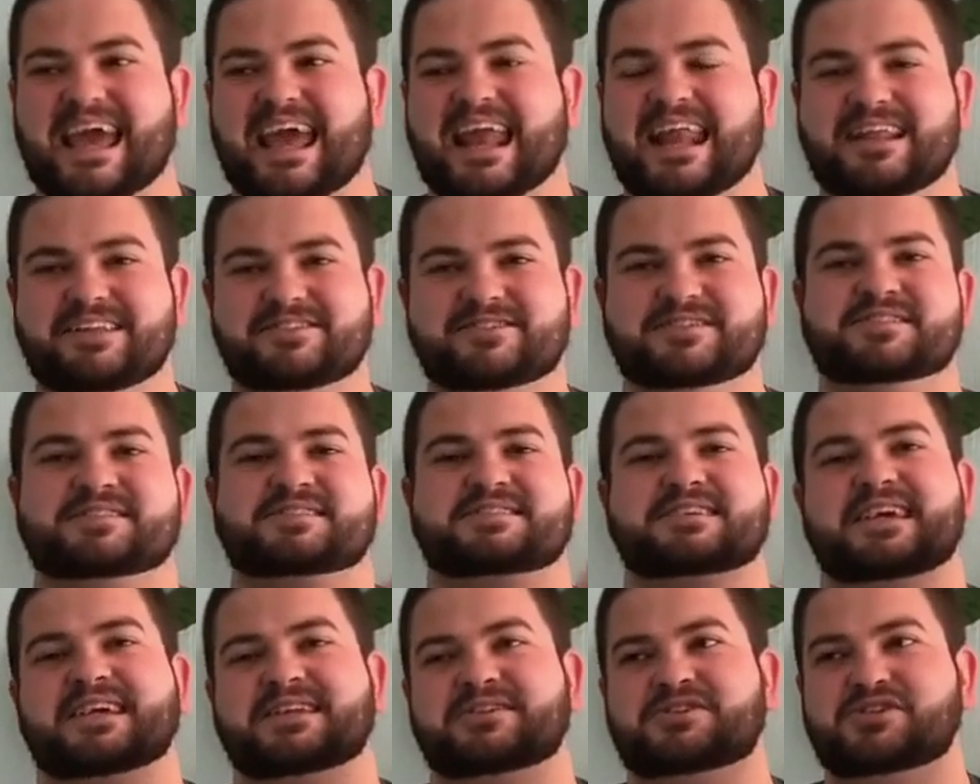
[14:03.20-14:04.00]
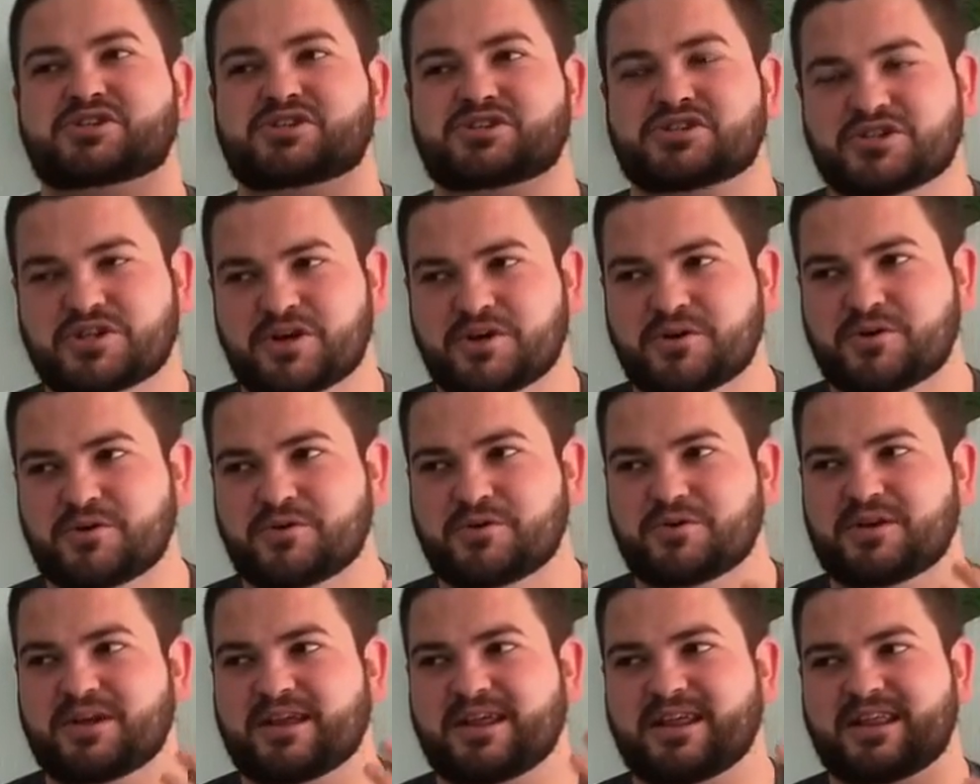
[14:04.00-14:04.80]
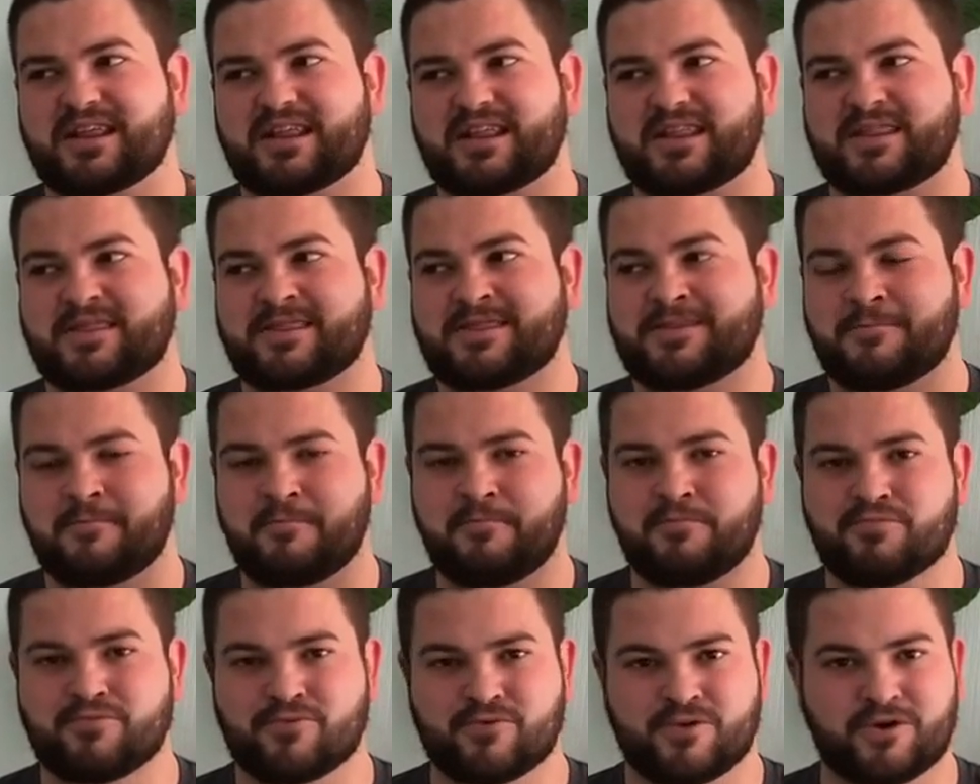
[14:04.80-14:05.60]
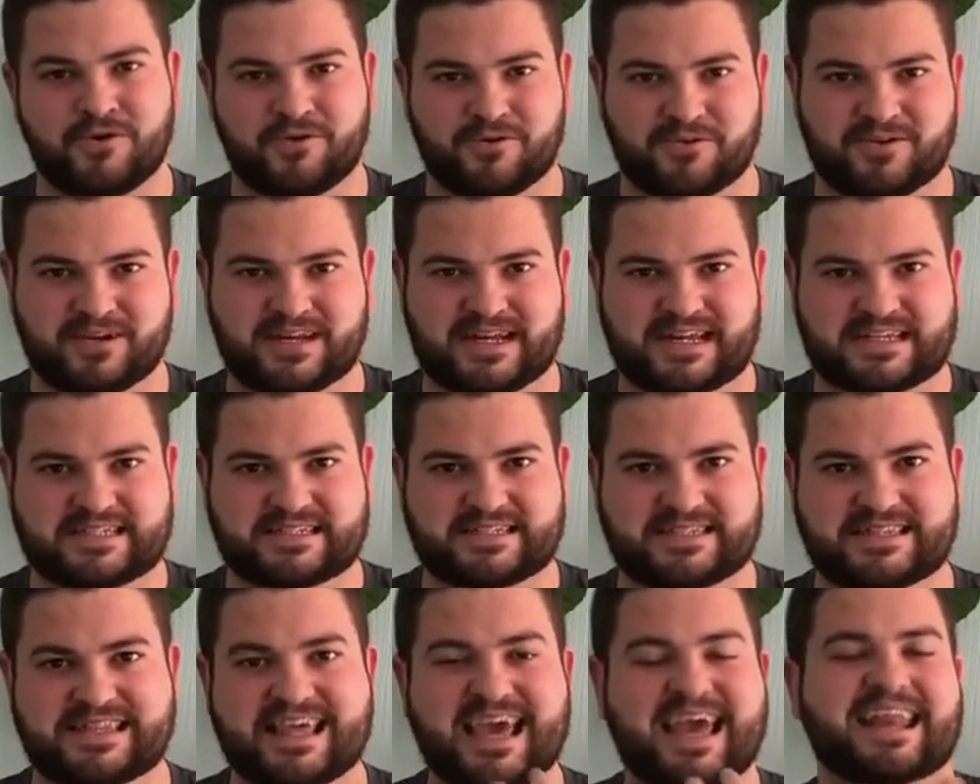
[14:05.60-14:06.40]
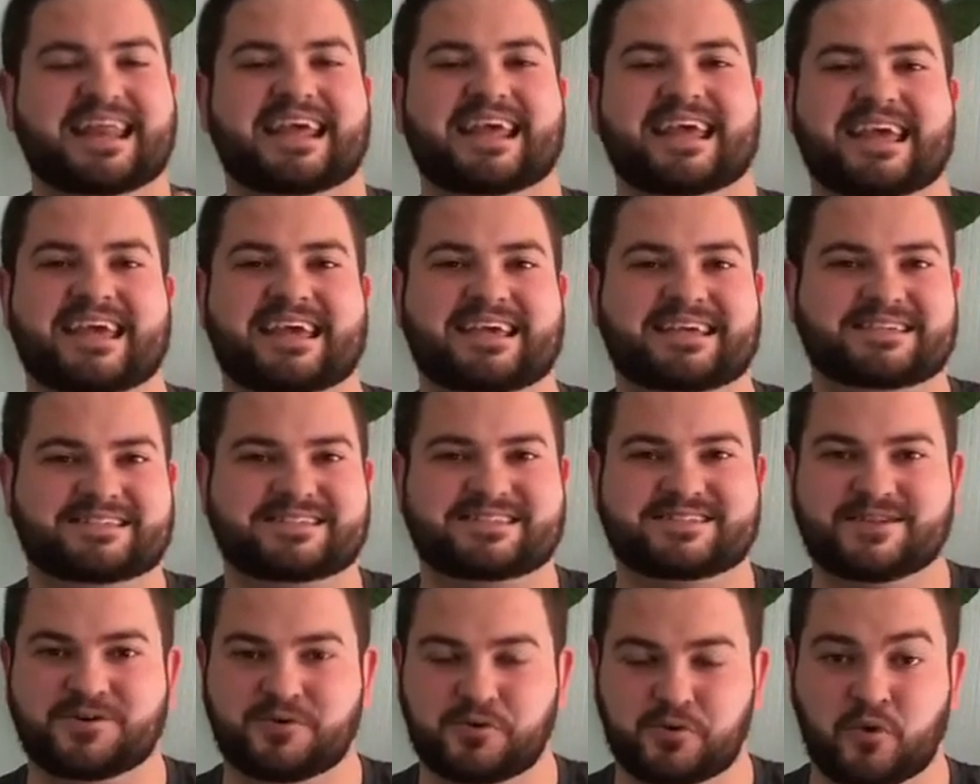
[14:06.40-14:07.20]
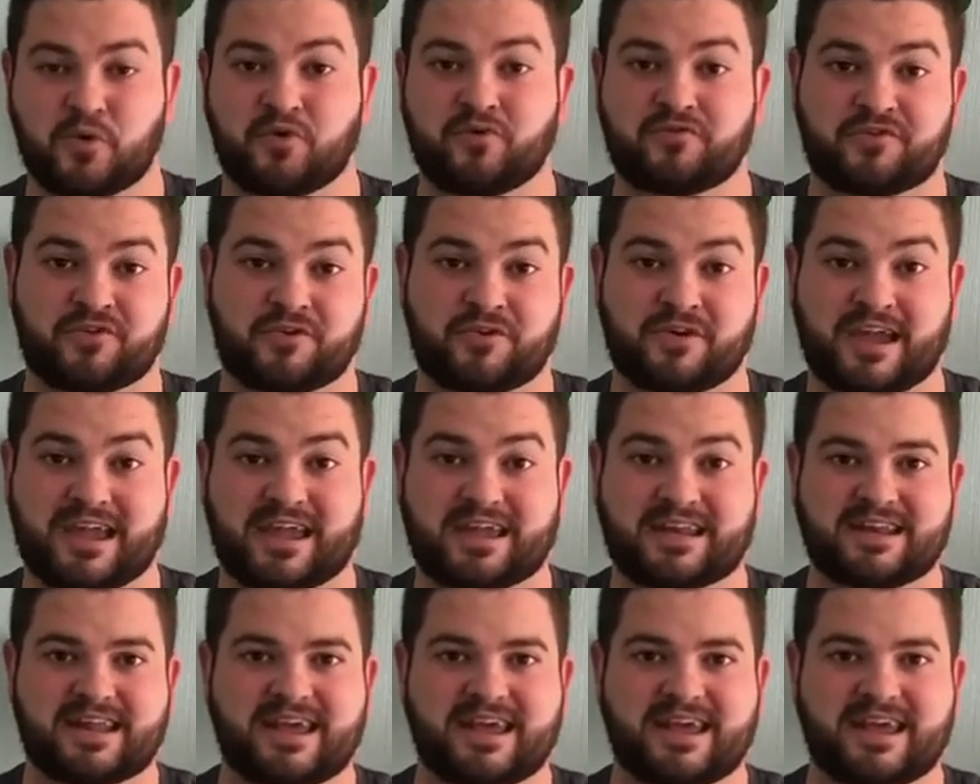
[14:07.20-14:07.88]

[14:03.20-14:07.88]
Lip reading: And it showed the brutalness that is the Wolverine.